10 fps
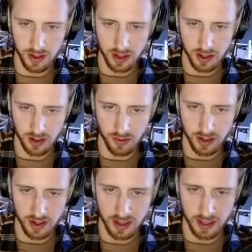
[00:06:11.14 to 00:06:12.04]
because the
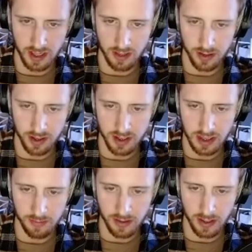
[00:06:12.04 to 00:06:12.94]
Winston's taking damage.
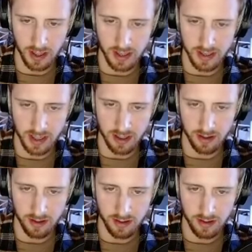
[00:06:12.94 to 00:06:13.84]
Keeping an eye on his
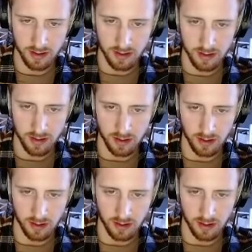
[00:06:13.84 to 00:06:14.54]
Ana. Looking